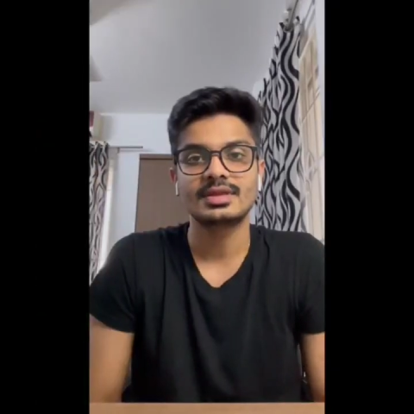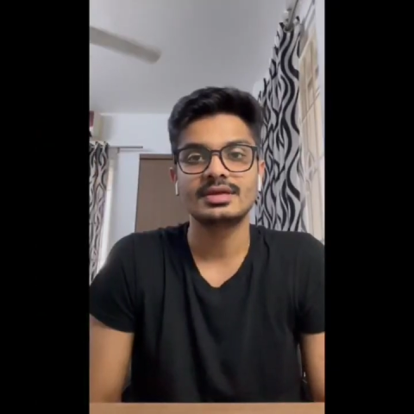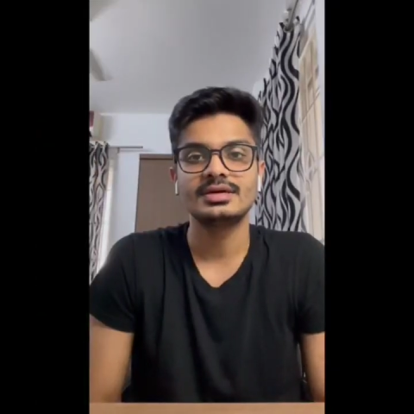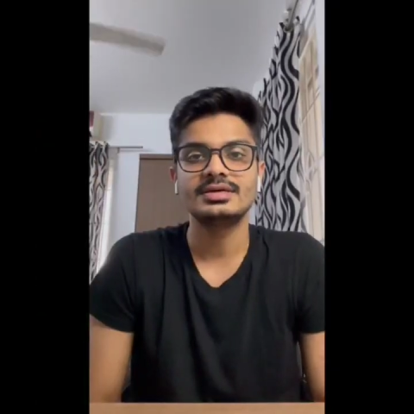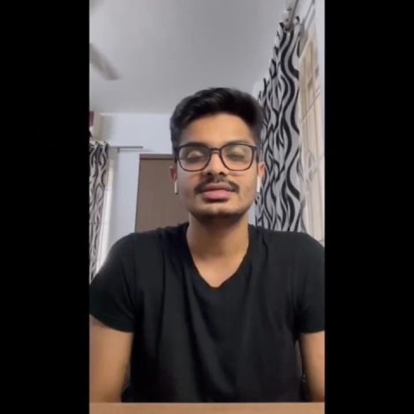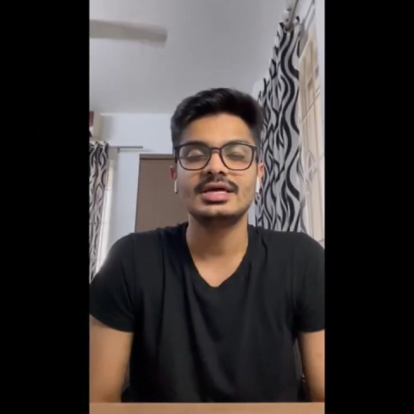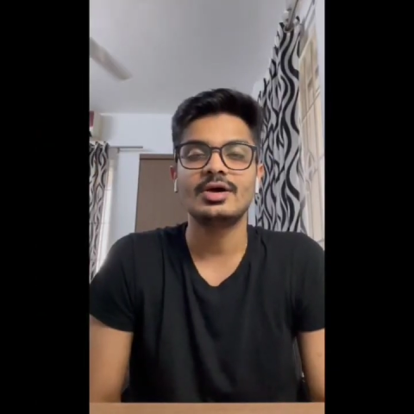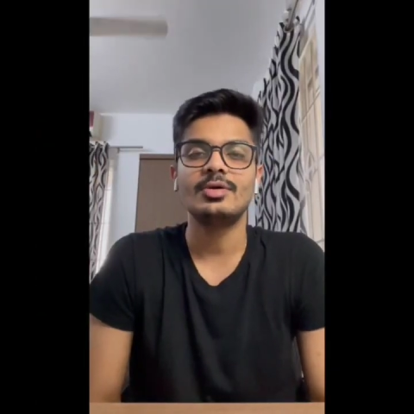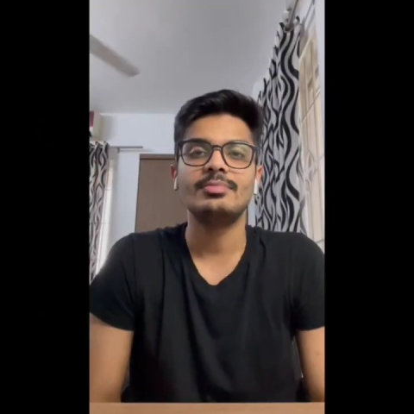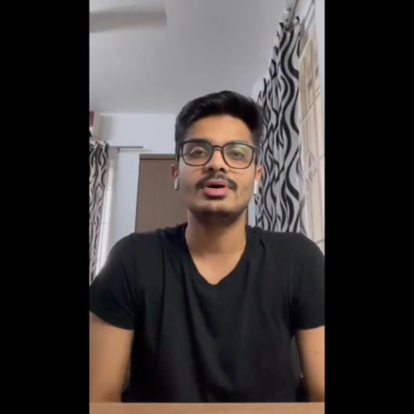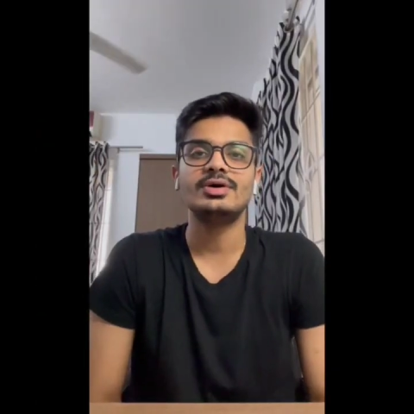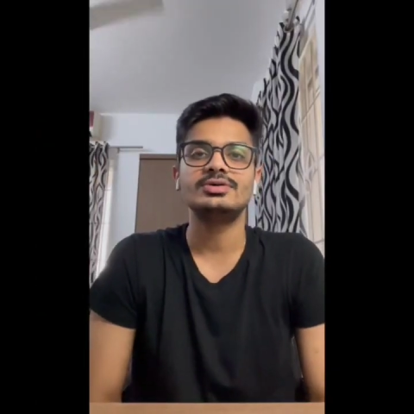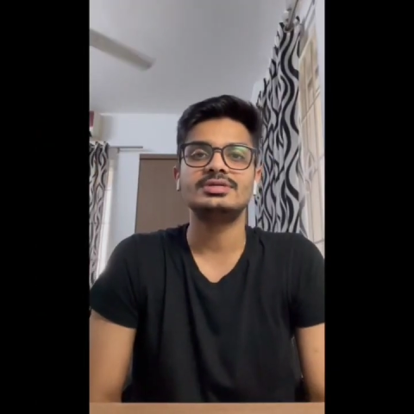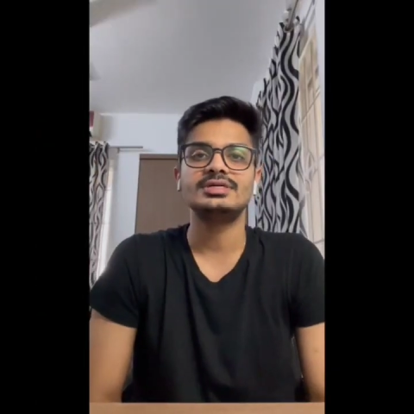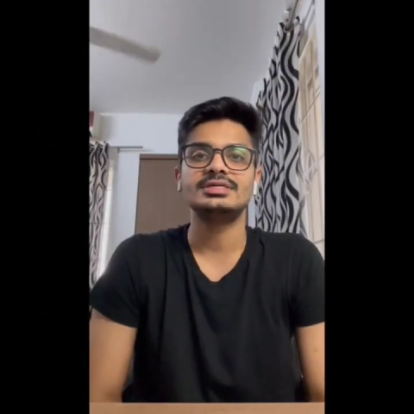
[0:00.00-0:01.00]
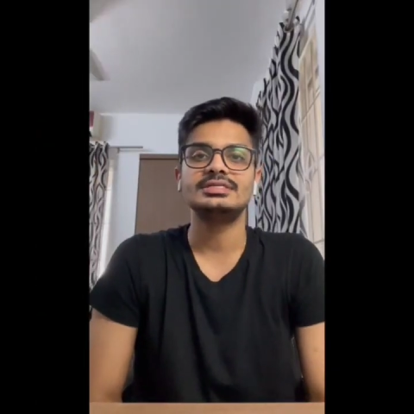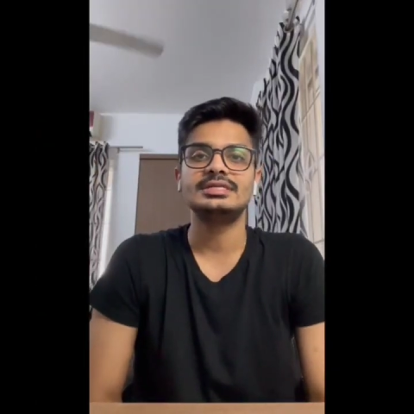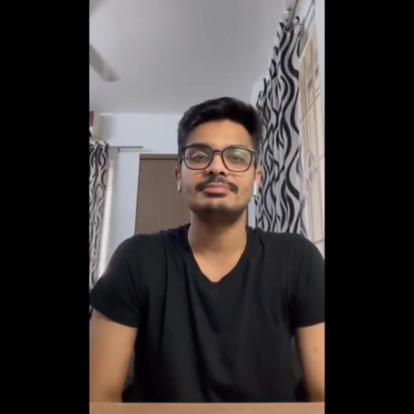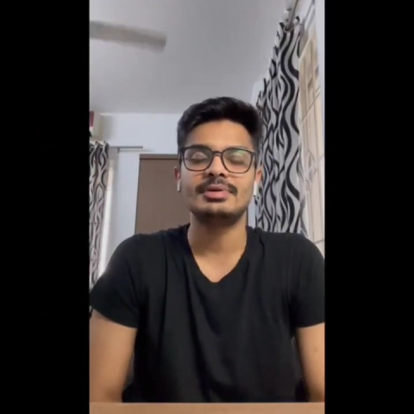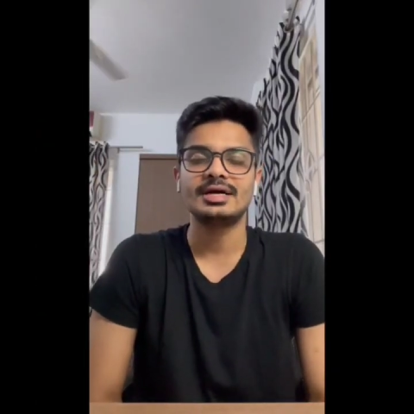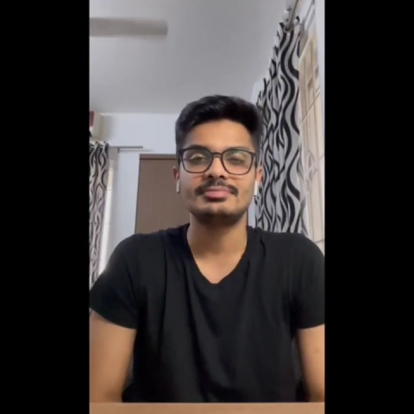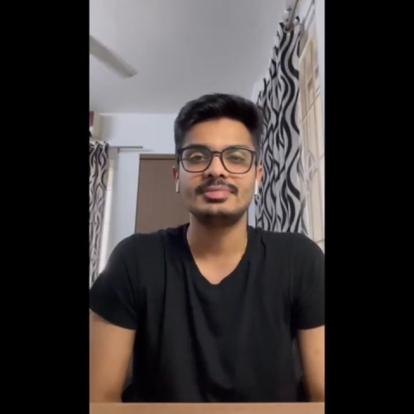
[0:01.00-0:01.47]
Now about
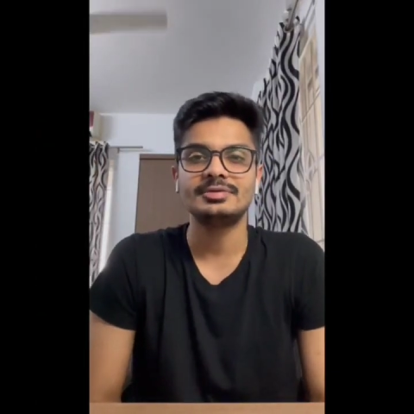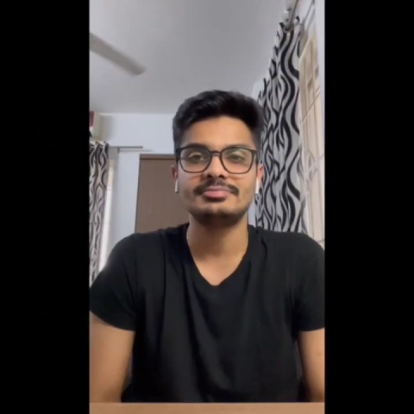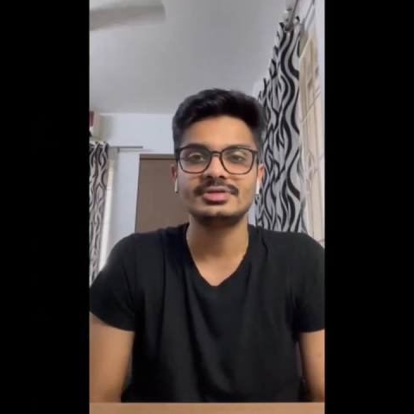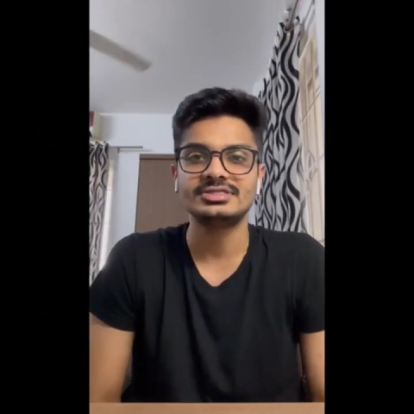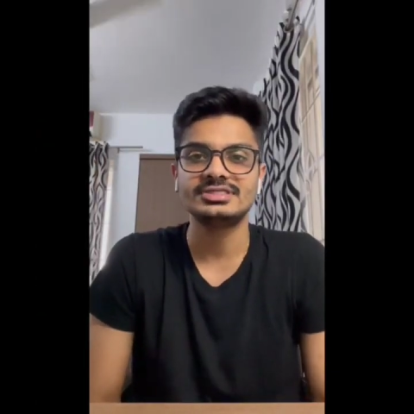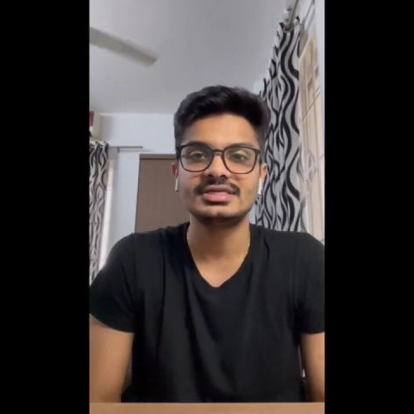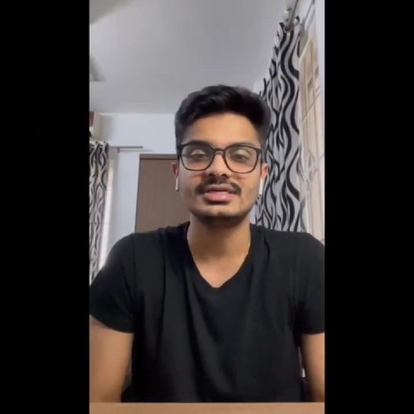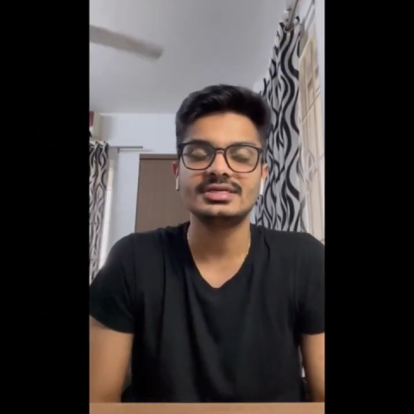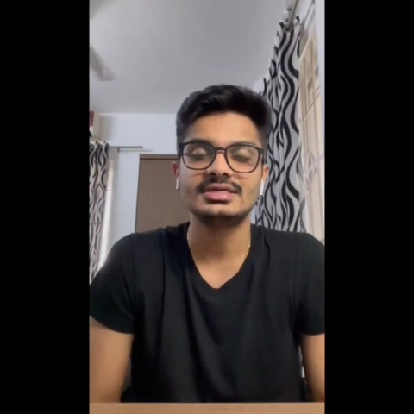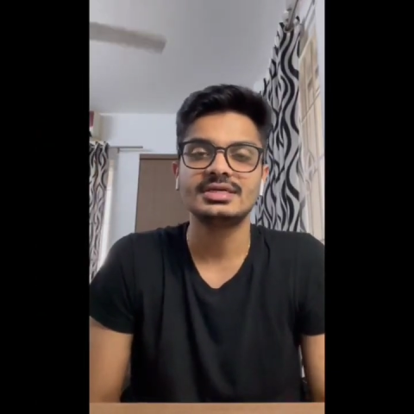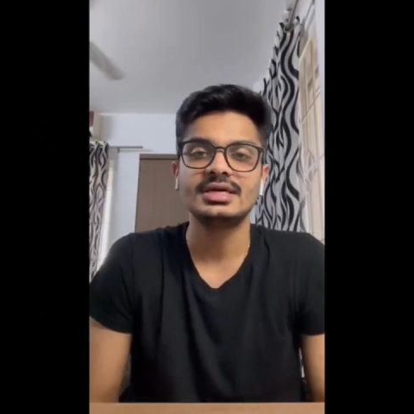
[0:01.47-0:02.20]
department per se.